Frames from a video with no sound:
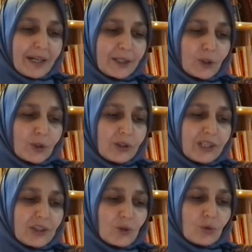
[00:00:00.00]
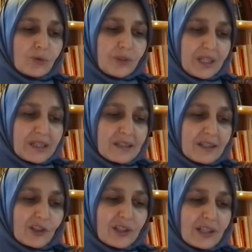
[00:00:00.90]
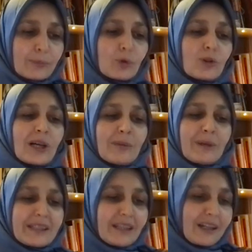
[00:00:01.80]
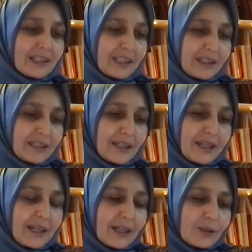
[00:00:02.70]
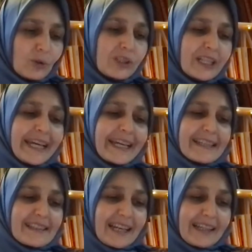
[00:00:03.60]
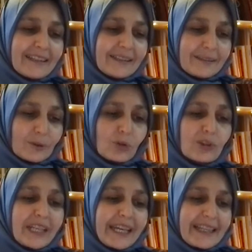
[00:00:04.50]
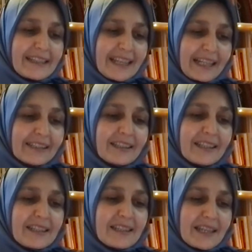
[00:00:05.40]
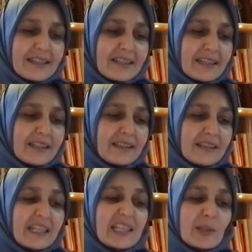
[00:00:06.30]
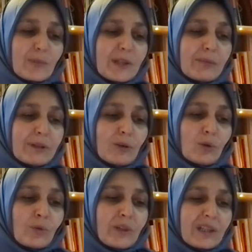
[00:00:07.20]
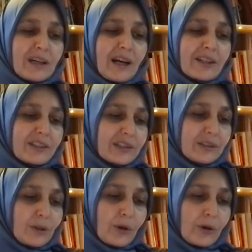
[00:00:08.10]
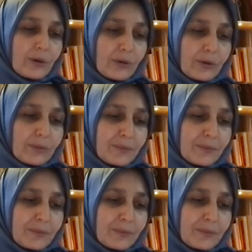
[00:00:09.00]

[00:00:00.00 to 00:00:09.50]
by Kurdish Sufis such as Abdurrahman Taghi. To the extent he says it is these people who will conquer the earth.